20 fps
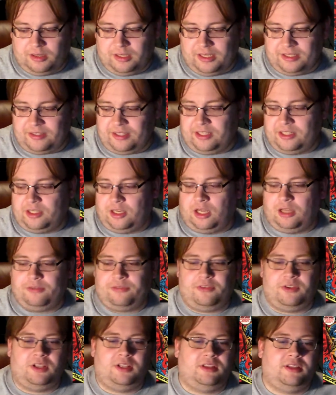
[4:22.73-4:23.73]
They take
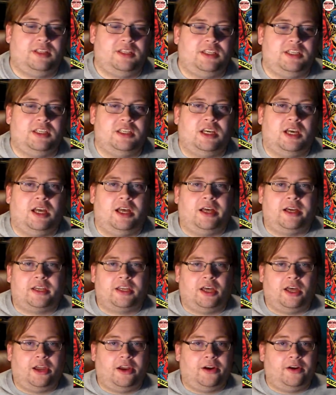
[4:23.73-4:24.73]
off in the
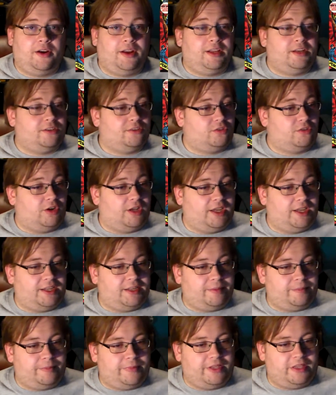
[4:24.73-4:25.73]
car and try
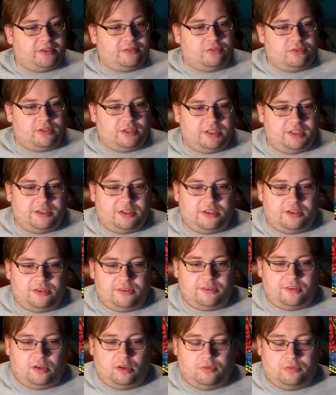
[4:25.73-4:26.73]
and make for the
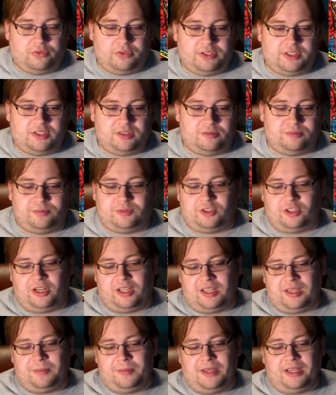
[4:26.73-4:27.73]
hills, hopefully to
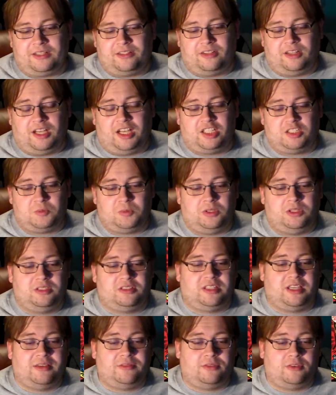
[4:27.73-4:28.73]
try and get back to the hospital
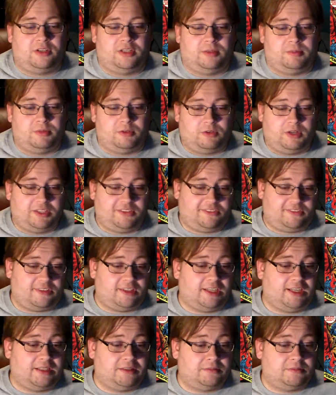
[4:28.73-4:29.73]
in time for him to rest
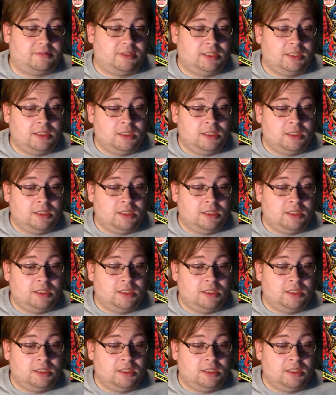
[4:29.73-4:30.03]
again.